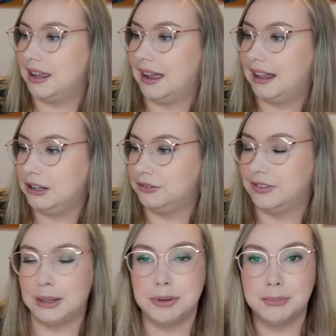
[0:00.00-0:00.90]
Hello
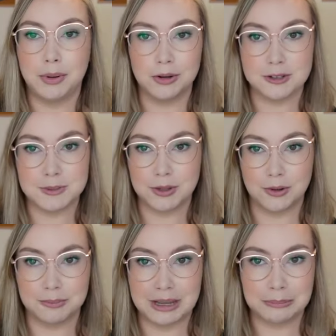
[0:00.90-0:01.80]
Fab Pores
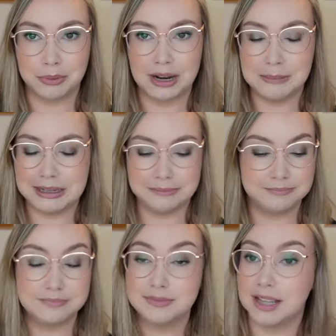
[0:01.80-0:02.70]
Gone Matte Primer.
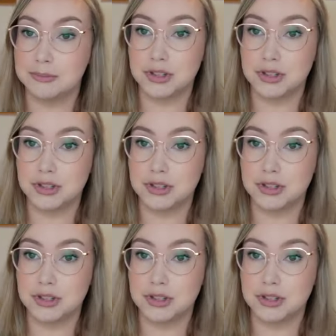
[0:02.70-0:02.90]
I'm